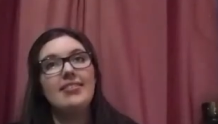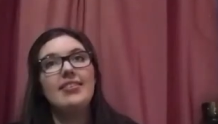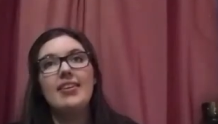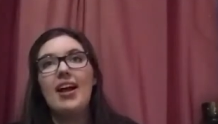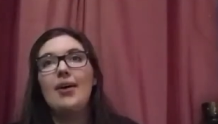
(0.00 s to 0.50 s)

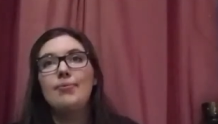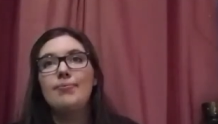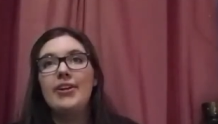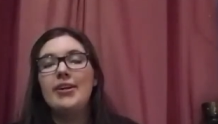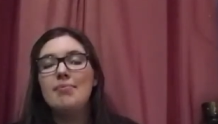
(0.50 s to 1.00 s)
I
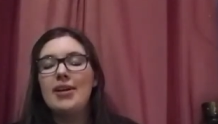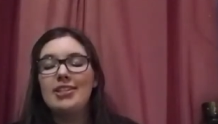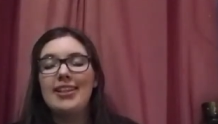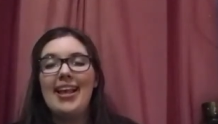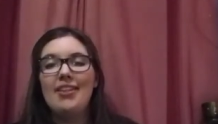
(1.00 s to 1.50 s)
very much
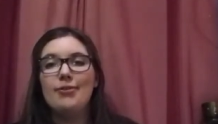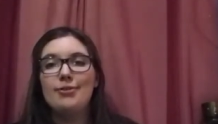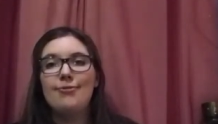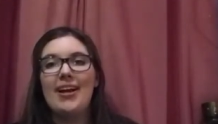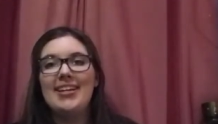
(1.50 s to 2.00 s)
like
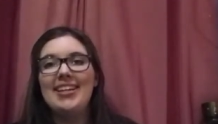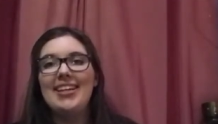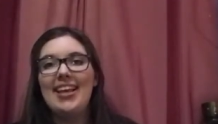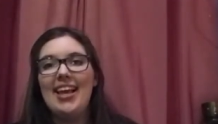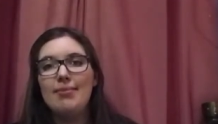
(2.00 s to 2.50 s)
those find
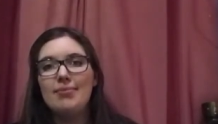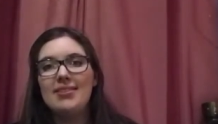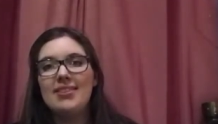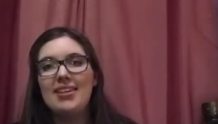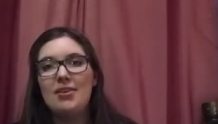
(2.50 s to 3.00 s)
it
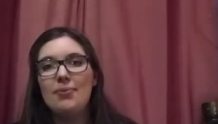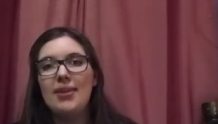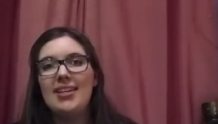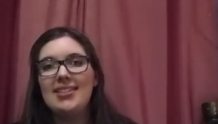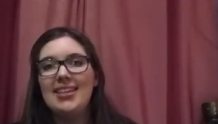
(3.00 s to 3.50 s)
games that you
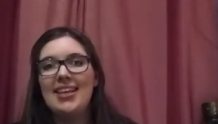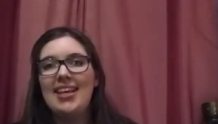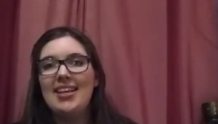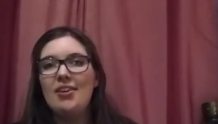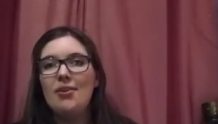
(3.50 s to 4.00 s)
play as a
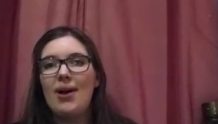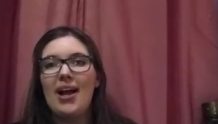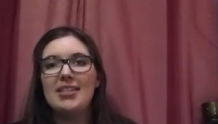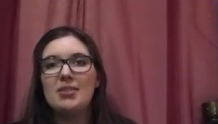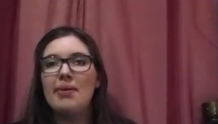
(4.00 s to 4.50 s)
kid, you know,
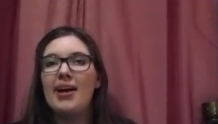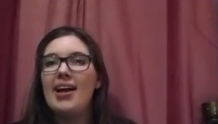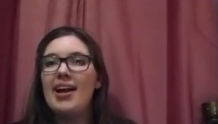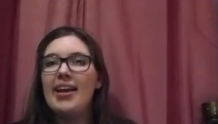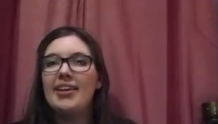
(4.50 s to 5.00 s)
I
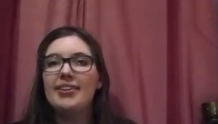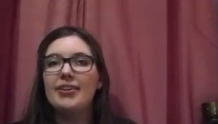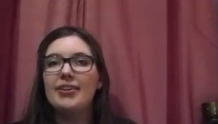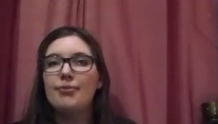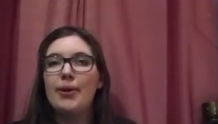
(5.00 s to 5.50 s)
Spy
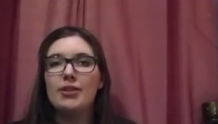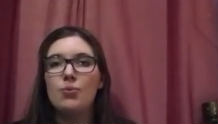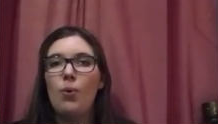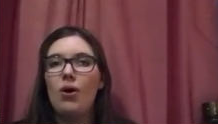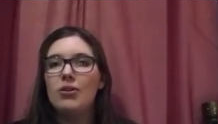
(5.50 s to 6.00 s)
or Where's
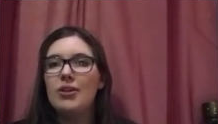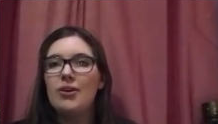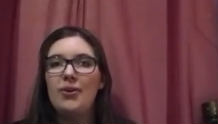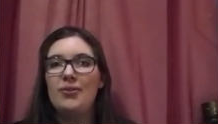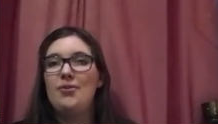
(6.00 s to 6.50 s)
Waldo.
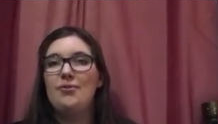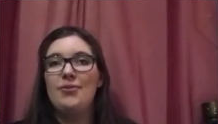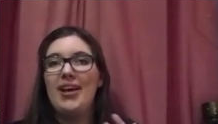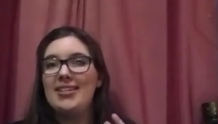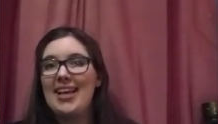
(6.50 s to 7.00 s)
I don't know if you
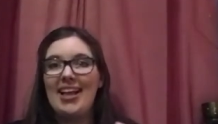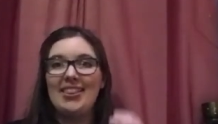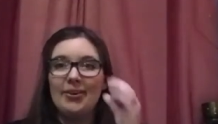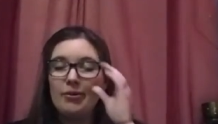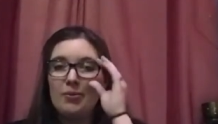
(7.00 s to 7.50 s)
guys had
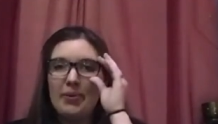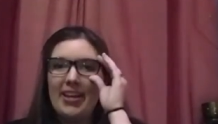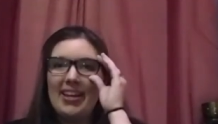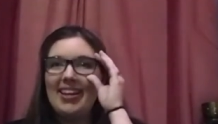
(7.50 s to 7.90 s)
those, but